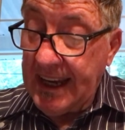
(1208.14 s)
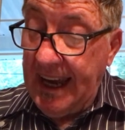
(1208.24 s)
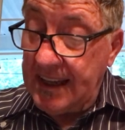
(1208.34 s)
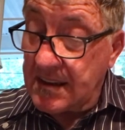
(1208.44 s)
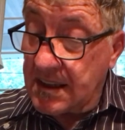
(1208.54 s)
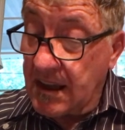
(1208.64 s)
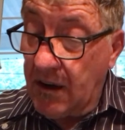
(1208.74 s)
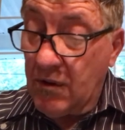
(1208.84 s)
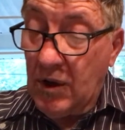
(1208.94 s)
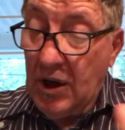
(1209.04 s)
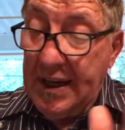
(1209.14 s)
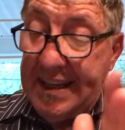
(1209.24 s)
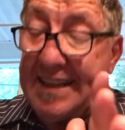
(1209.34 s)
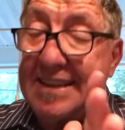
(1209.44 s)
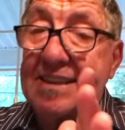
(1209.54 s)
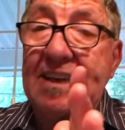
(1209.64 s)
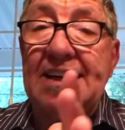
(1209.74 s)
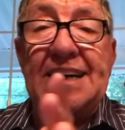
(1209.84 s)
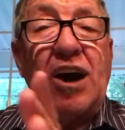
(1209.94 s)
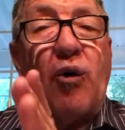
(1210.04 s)
And so, in
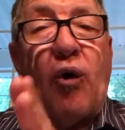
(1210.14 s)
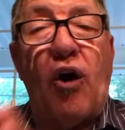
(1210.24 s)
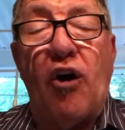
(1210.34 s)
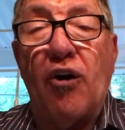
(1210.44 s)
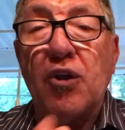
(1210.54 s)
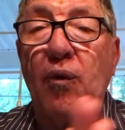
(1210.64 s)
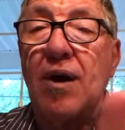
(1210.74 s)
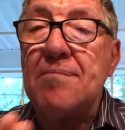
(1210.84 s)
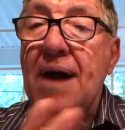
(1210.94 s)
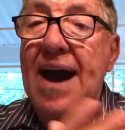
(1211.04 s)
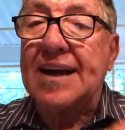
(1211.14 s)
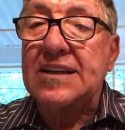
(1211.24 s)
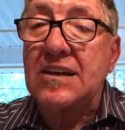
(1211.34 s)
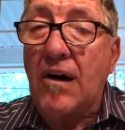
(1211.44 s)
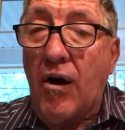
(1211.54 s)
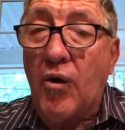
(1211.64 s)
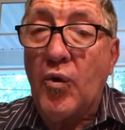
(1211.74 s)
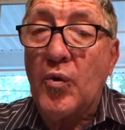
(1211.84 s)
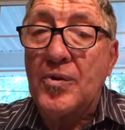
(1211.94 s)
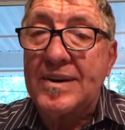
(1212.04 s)
all the way back to
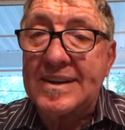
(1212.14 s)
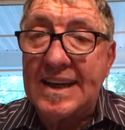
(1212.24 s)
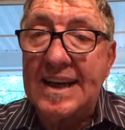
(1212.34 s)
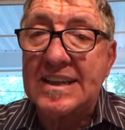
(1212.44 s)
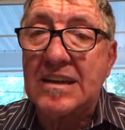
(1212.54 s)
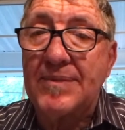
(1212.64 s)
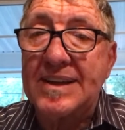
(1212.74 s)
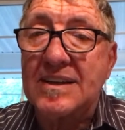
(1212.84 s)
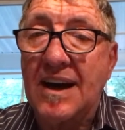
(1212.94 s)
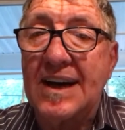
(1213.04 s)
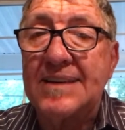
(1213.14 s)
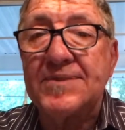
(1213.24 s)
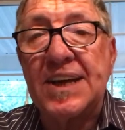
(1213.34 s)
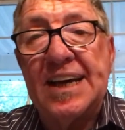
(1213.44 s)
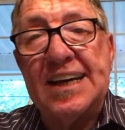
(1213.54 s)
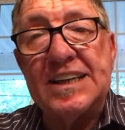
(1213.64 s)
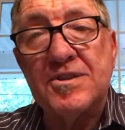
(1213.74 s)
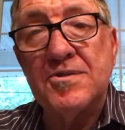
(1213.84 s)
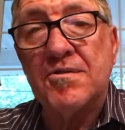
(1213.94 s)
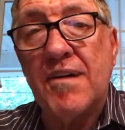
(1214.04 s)
Old Testament times, in
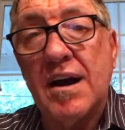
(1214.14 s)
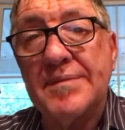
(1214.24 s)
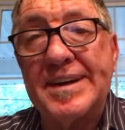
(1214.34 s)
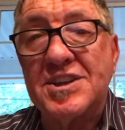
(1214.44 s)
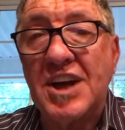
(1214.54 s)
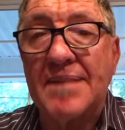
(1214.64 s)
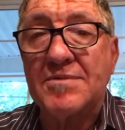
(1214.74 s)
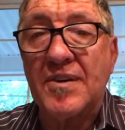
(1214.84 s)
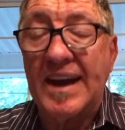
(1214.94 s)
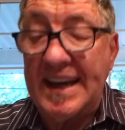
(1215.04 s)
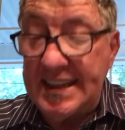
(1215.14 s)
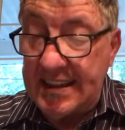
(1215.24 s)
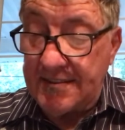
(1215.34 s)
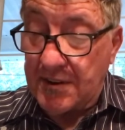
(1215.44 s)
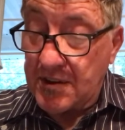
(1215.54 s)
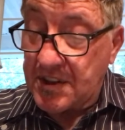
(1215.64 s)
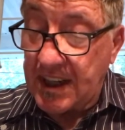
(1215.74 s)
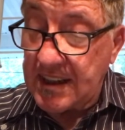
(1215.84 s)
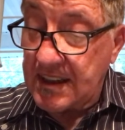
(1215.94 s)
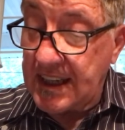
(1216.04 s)
Deuteronomy chapter 8 and verse
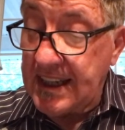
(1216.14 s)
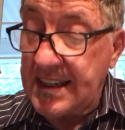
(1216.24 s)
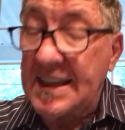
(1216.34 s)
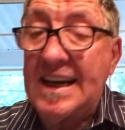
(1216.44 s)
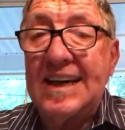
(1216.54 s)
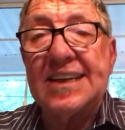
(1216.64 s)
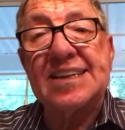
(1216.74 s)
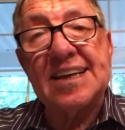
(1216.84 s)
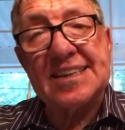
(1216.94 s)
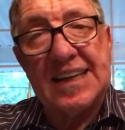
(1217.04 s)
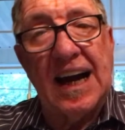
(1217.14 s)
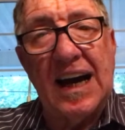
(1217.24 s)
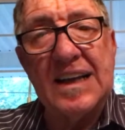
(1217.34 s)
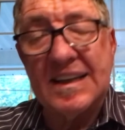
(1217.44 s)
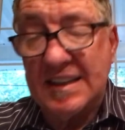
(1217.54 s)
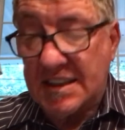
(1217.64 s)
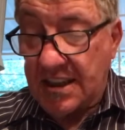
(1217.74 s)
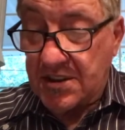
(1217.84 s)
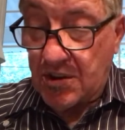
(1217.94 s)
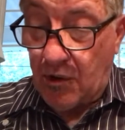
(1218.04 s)
18, it says, God is the
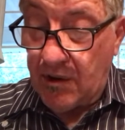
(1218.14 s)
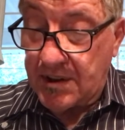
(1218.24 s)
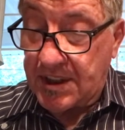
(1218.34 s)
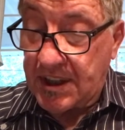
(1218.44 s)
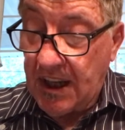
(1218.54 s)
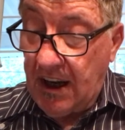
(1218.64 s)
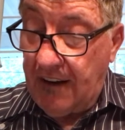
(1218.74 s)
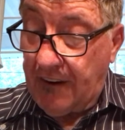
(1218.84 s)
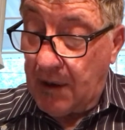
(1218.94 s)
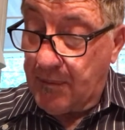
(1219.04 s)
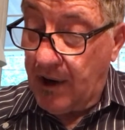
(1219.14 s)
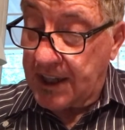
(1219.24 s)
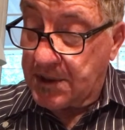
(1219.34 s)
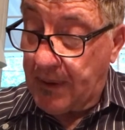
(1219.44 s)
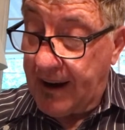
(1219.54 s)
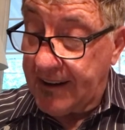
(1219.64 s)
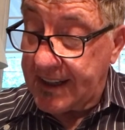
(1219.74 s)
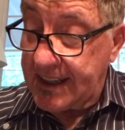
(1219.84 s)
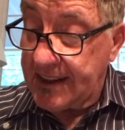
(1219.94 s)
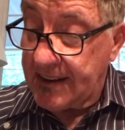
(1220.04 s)
source of our prosperity.